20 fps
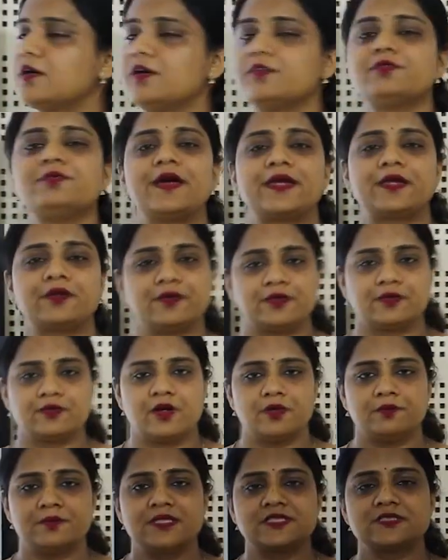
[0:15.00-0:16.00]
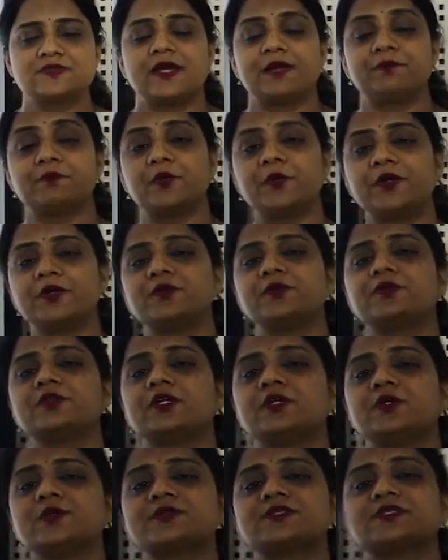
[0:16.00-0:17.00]
of microeconomics. I am going to
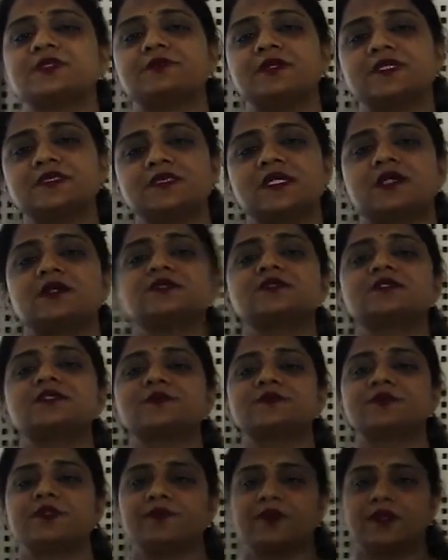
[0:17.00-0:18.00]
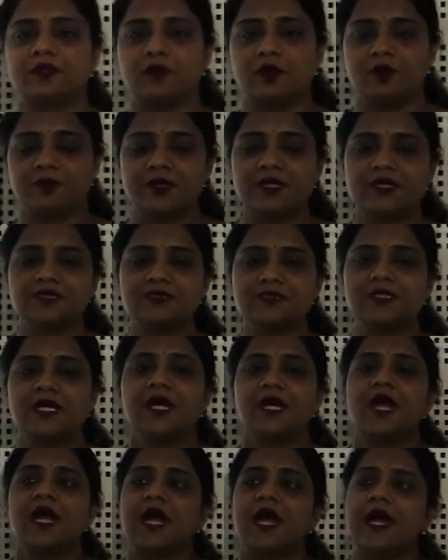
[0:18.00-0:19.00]
introduce the basic concepts of economics,
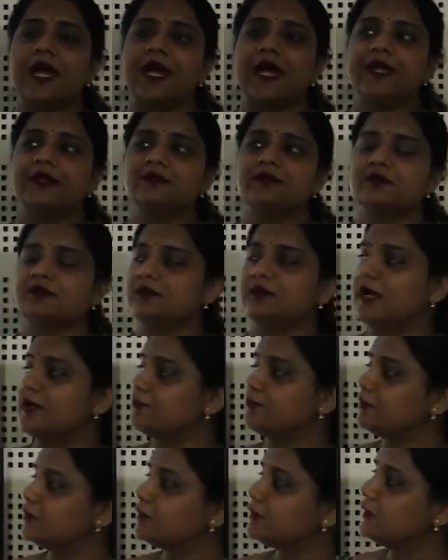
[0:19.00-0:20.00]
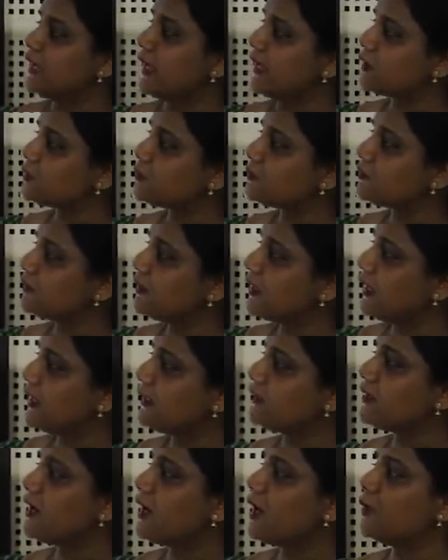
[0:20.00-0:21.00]
and I would like to
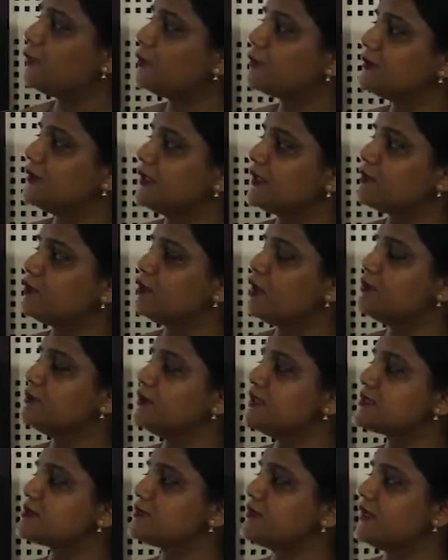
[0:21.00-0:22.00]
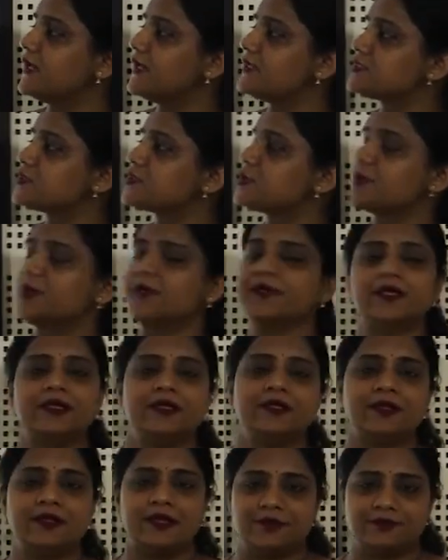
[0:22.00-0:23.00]
relate how the economics relates to your
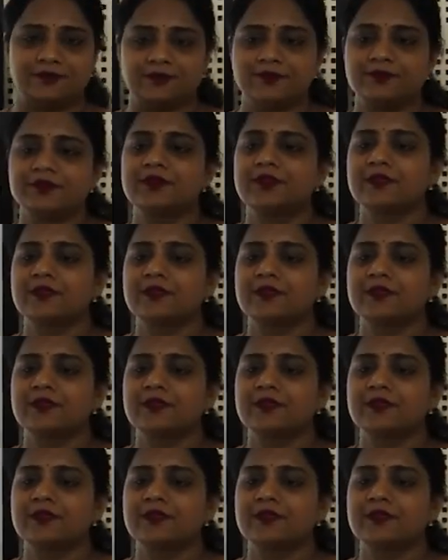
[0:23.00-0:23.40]
daily life.